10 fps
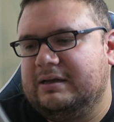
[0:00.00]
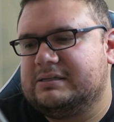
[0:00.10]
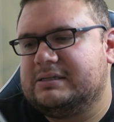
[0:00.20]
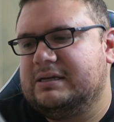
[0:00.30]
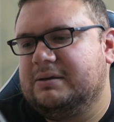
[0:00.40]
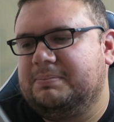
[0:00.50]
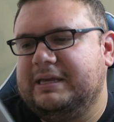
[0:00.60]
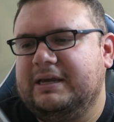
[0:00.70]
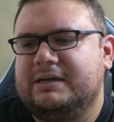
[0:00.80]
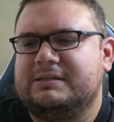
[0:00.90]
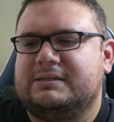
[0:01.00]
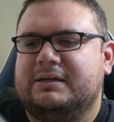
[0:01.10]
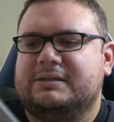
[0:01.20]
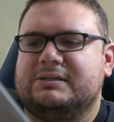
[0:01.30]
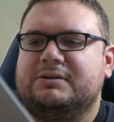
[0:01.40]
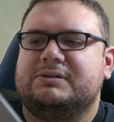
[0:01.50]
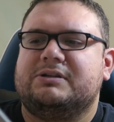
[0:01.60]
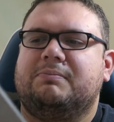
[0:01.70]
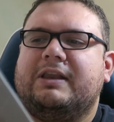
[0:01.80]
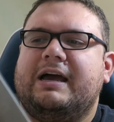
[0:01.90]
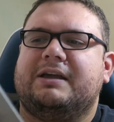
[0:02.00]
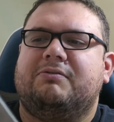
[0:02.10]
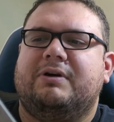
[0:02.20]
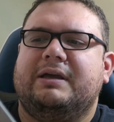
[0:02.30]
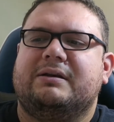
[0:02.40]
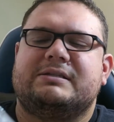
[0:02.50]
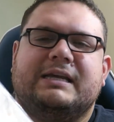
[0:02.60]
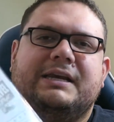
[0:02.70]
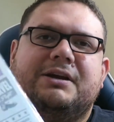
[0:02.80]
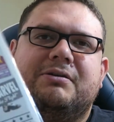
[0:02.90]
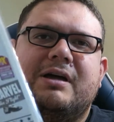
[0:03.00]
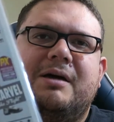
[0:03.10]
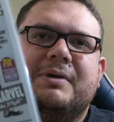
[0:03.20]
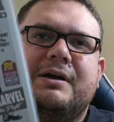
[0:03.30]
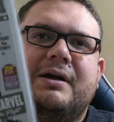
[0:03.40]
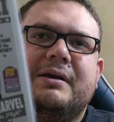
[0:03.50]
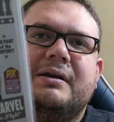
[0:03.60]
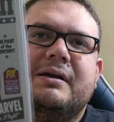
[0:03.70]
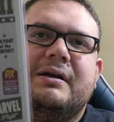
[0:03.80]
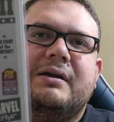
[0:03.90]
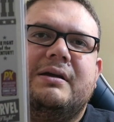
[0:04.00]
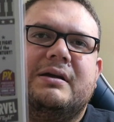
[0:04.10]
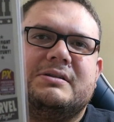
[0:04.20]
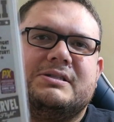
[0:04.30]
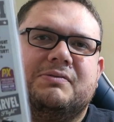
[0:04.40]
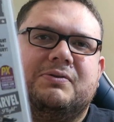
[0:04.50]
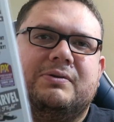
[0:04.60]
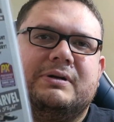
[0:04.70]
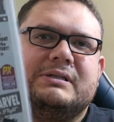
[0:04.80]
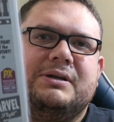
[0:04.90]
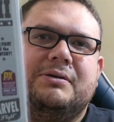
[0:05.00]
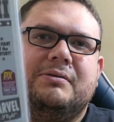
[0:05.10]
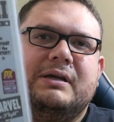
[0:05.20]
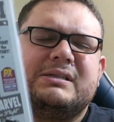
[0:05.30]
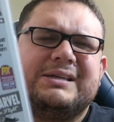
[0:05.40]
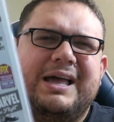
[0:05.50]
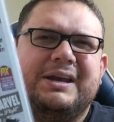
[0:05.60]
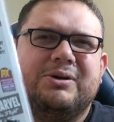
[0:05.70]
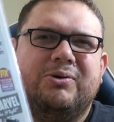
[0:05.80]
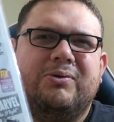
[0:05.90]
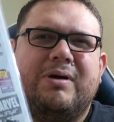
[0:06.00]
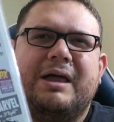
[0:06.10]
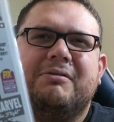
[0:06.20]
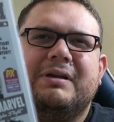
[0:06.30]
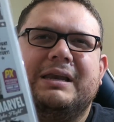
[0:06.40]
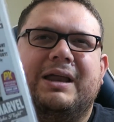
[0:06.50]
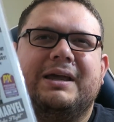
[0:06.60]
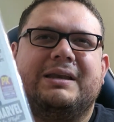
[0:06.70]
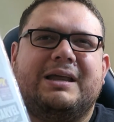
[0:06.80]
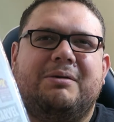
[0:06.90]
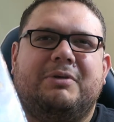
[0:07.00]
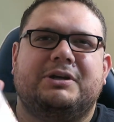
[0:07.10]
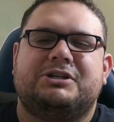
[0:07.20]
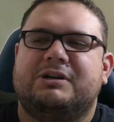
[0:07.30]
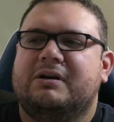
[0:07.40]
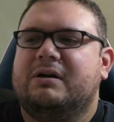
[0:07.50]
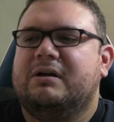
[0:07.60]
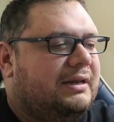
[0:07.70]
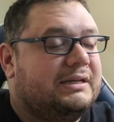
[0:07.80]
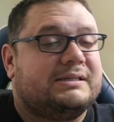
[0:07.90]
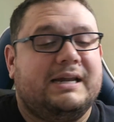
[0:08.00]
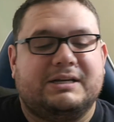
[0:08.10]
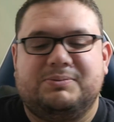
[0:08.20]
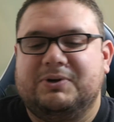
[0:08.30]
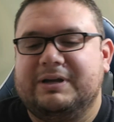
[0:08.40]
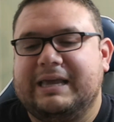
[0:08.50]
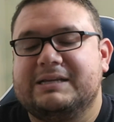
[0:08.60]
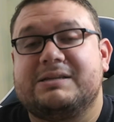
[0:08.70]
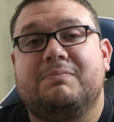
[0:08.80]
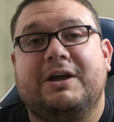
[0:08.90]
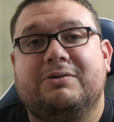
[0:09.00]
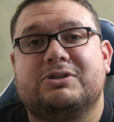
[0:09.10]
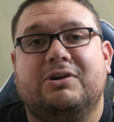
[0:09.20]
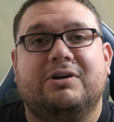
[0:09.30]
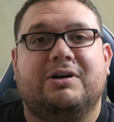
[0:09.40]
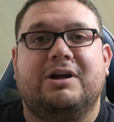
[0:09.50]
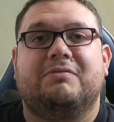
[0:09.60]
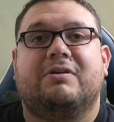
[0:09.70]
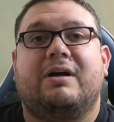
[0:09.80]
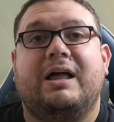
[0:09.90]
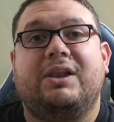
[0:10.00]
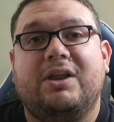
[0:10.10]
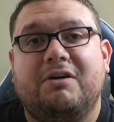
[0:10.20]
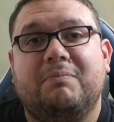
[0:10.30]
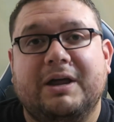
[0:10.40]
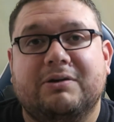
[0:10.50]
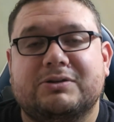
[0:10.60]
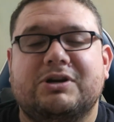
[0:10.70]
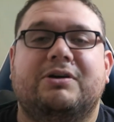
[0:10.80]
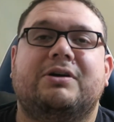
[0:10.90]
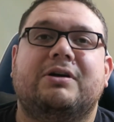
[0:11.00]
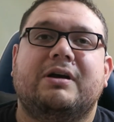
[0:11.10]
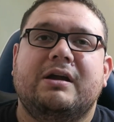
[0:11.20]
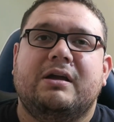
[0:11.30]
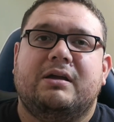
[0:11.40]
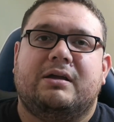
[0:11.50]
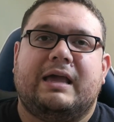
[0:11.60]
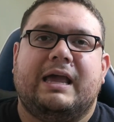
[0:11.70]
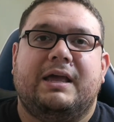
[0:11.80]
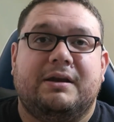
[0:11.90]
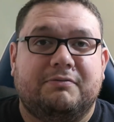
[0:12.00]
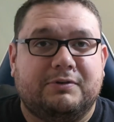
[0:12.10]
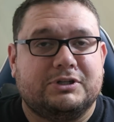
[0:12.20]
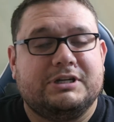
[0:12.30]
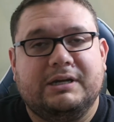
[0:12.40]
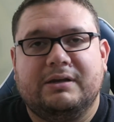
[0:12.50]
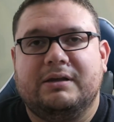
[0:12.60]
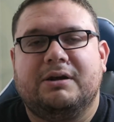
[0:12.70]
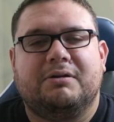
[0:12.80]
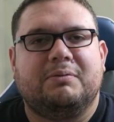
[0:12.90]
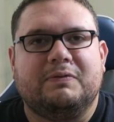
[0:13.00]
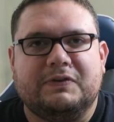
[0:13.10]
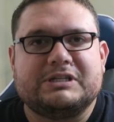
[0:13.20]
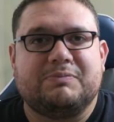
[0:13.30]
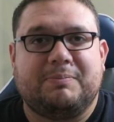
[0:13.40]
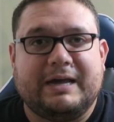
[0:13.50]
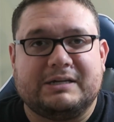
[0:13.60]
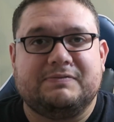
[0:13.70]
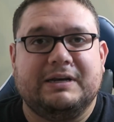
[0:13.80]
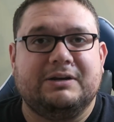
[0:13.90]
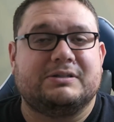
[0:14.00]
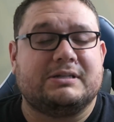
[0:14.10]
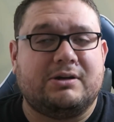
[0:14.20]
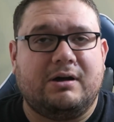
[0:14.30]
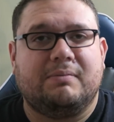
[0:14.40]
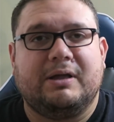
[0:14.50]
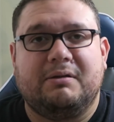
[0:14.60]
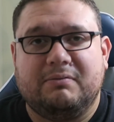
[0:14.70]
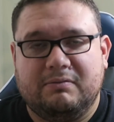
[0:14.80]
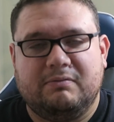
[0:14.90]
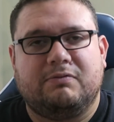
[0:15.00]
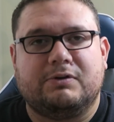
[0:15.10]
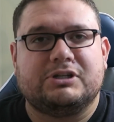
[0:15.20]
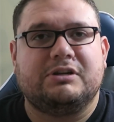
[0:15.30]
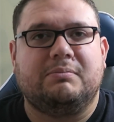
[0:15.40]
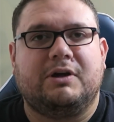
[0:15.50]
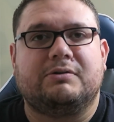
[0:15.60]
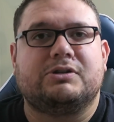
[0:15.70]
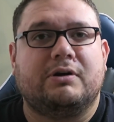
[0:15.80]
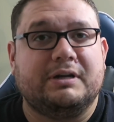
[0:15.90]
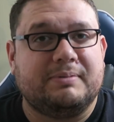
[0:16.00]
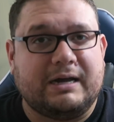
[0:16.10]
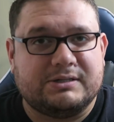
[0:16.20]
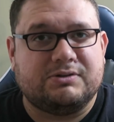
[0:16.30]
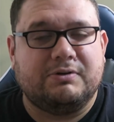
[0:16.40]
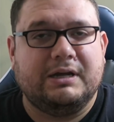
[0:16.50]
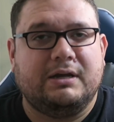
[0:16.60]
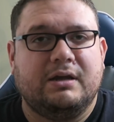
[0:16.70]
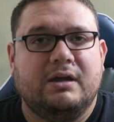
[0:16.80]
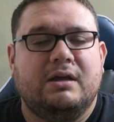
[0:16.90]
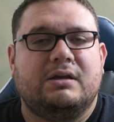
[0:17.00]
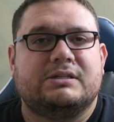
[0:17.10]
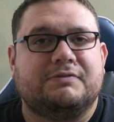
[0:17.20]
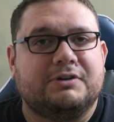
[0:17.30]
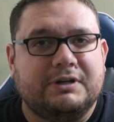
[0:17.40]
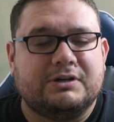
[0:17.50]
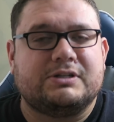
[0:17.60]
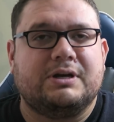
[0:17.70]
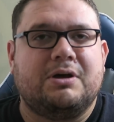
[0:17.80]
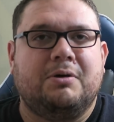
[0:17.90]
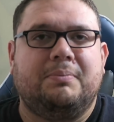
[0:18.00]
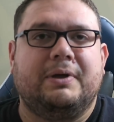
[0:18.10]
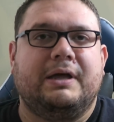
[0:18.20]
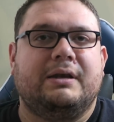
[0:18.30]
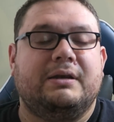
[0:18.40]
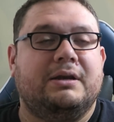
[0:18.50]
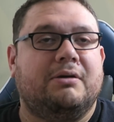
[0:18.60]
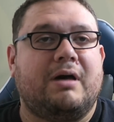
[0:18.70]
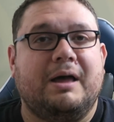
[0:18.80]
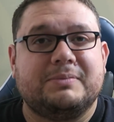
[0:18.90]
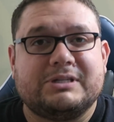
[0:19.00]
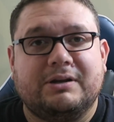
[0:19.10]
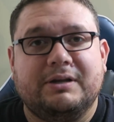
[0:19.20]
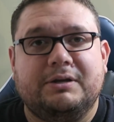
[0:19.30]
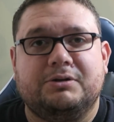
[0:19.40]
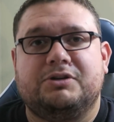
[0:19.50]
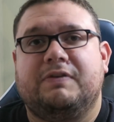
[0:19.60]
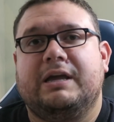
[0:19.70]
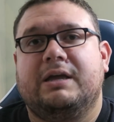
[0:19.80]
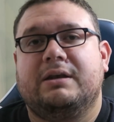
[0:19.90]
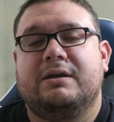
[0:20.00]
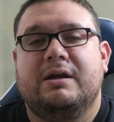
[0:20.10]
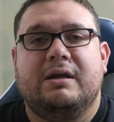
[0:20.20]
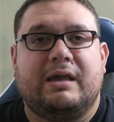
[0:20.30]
It's the PX exclusive black and white San Diego Comic-Con uh, Civil War II. It's kind of cool. I don't really like it that much. This next book is a Michael Turner cover. I love Michael Turner. And unfortunately, you know, if you see my past videos I talk about, fortunately, Michael Turner, he passed away several years ago, but you know, I'm still a huge fan.